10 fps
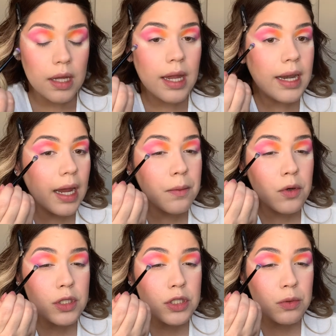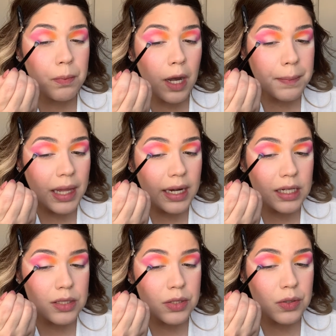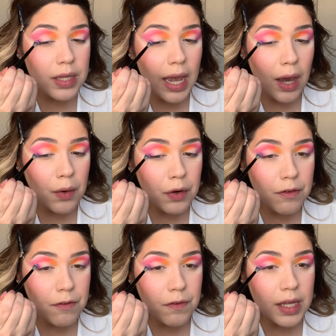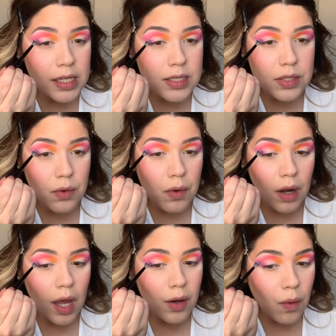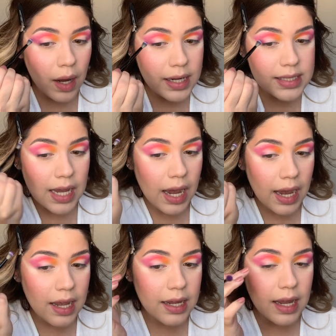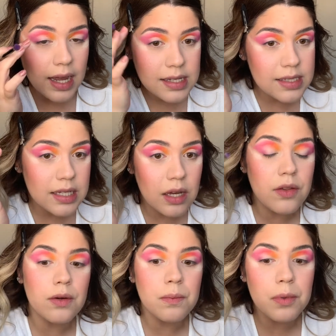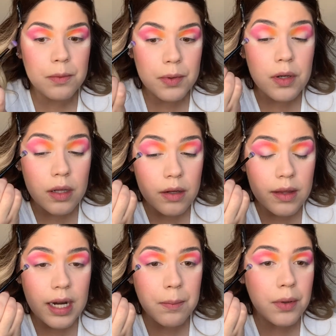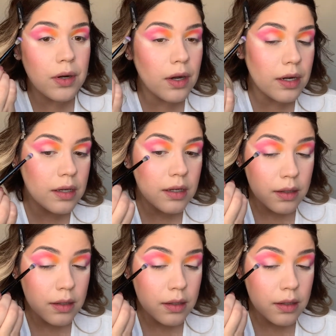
And I'm going to pop that into the outer V. So not quite as high as the other purple color that I put on.